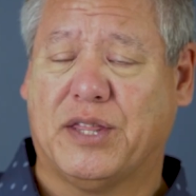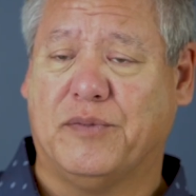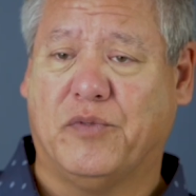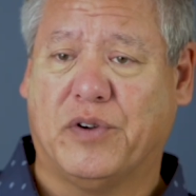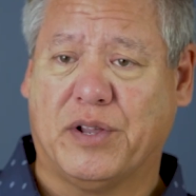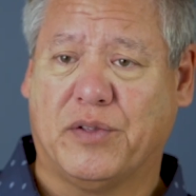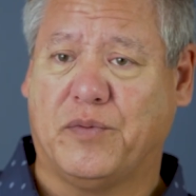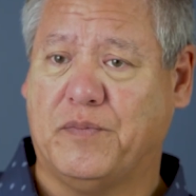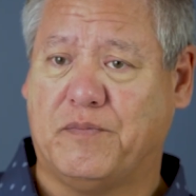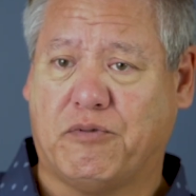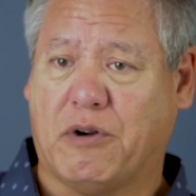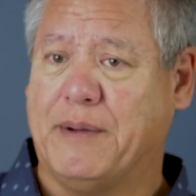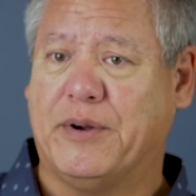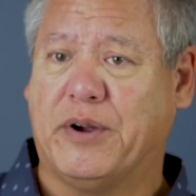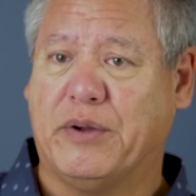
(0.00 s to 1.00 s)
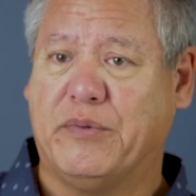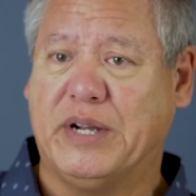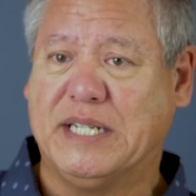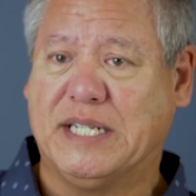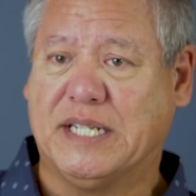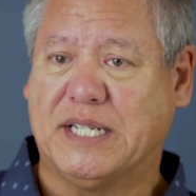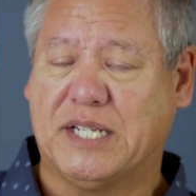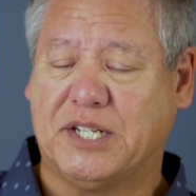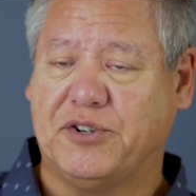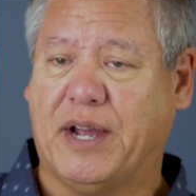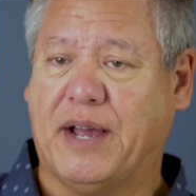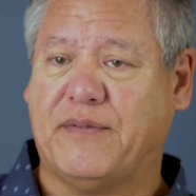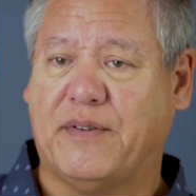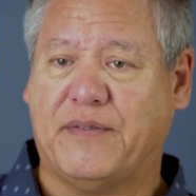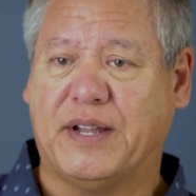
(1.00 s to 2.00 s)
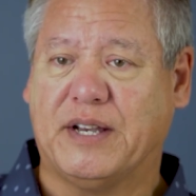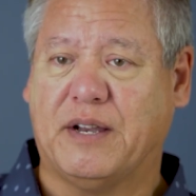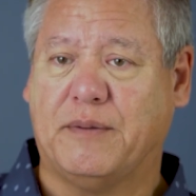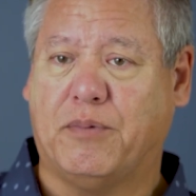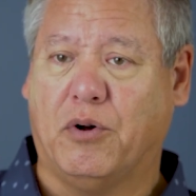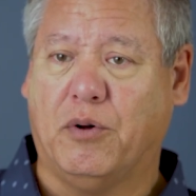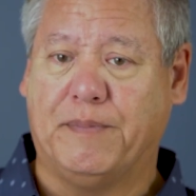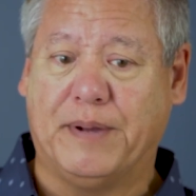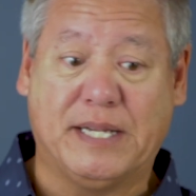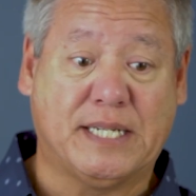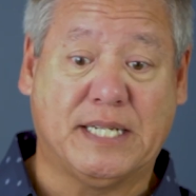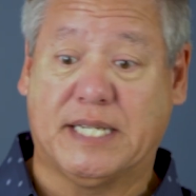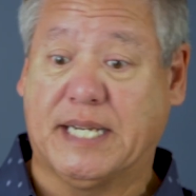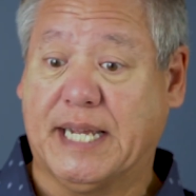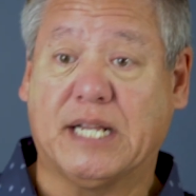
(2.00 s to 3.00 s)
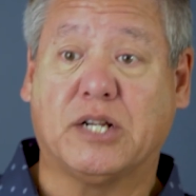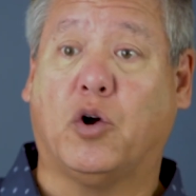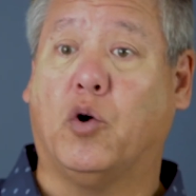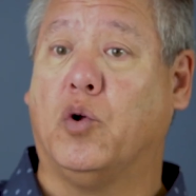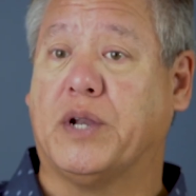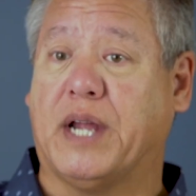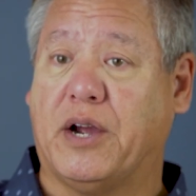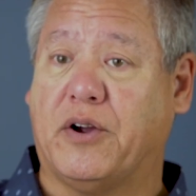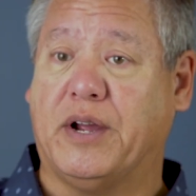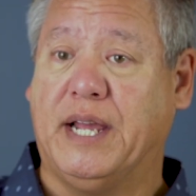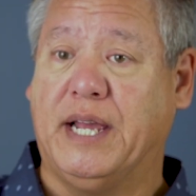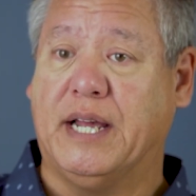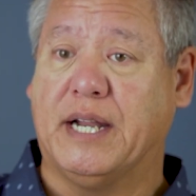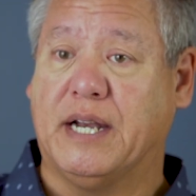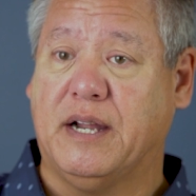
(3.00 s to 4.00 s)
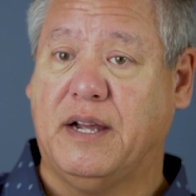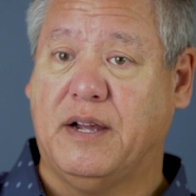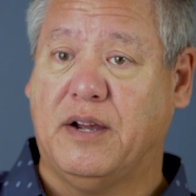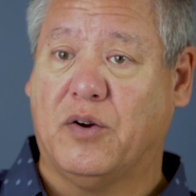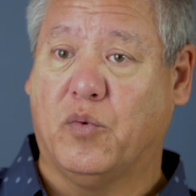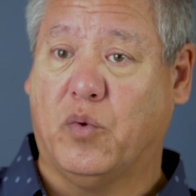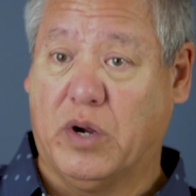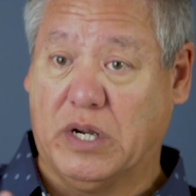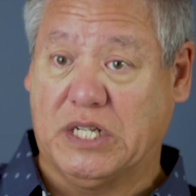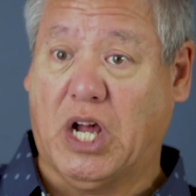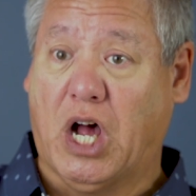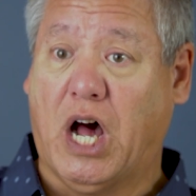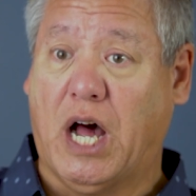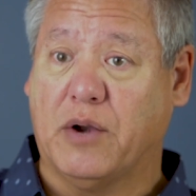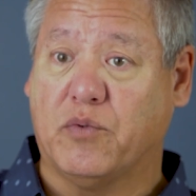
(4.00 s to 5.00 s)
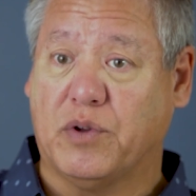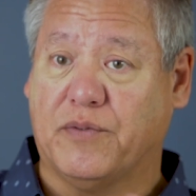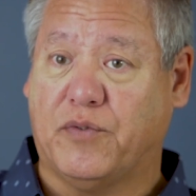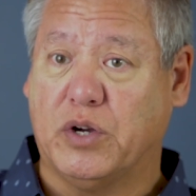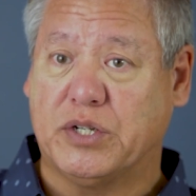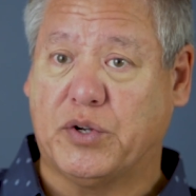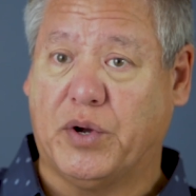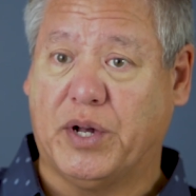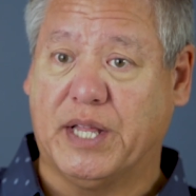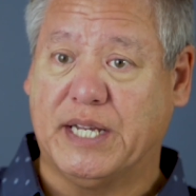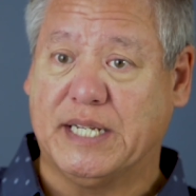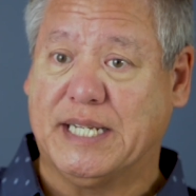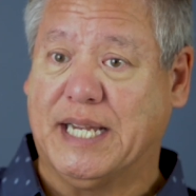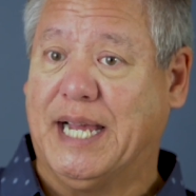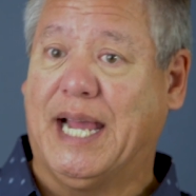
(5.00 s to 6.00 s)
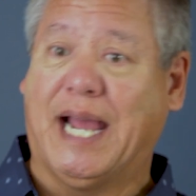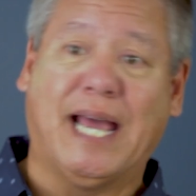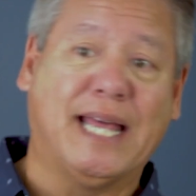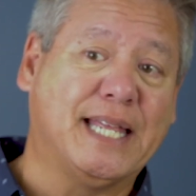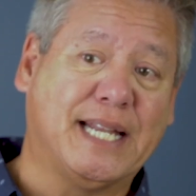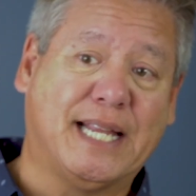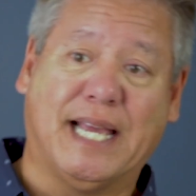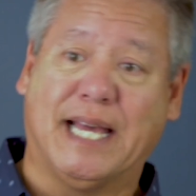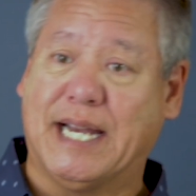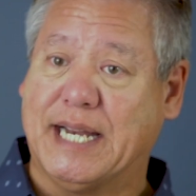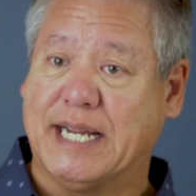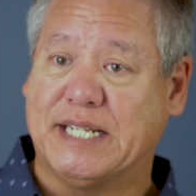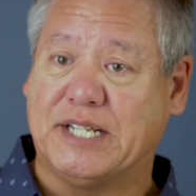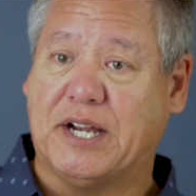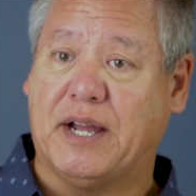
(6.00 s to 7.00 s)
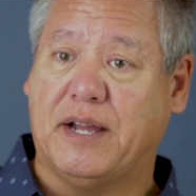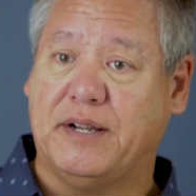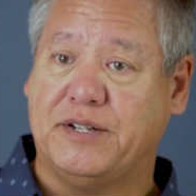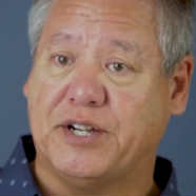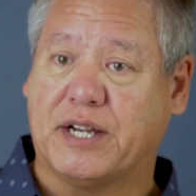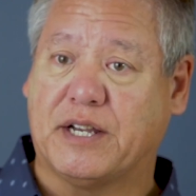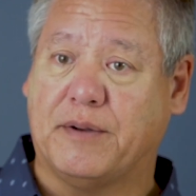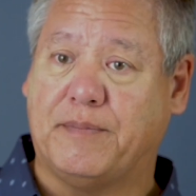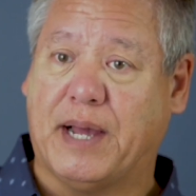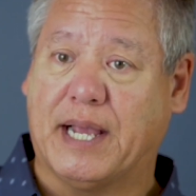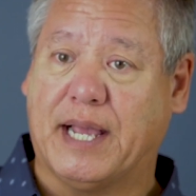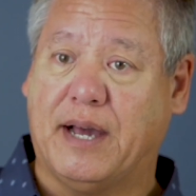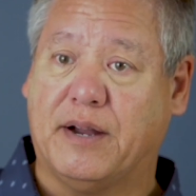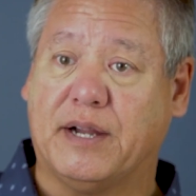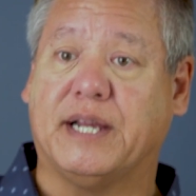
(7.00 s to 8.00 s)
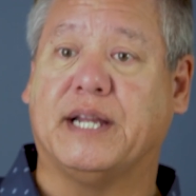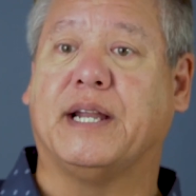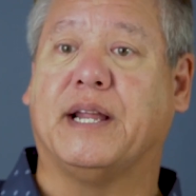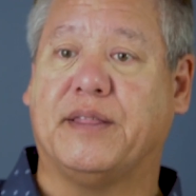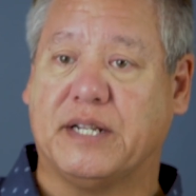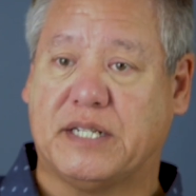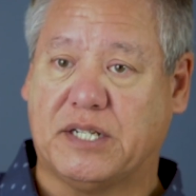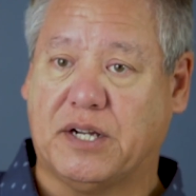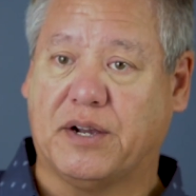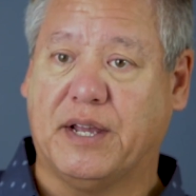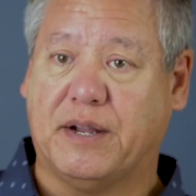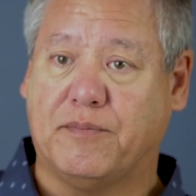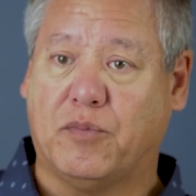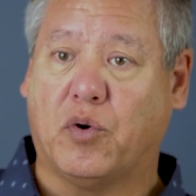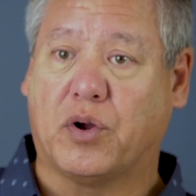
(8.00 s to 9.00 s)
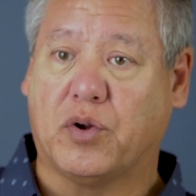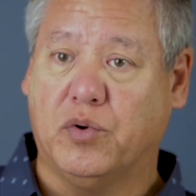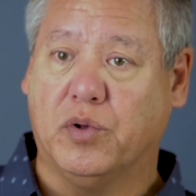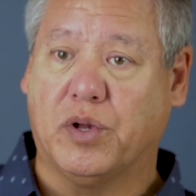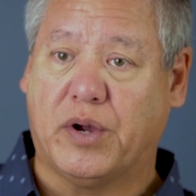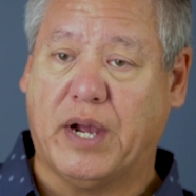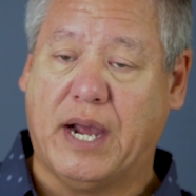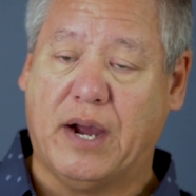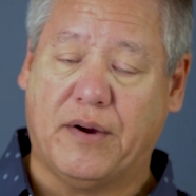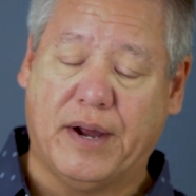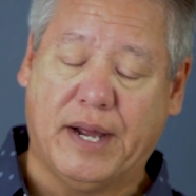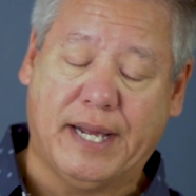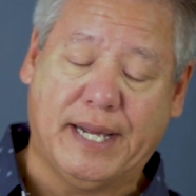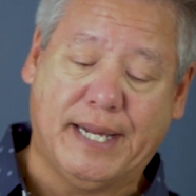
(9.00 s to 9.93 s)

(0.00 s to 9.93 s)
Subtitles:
One of the primary reasons that you have a vented pole piece is to get cold air in where it's hot, where the voice coil is, and then get it ejected back out again, and then suck in more cooler air.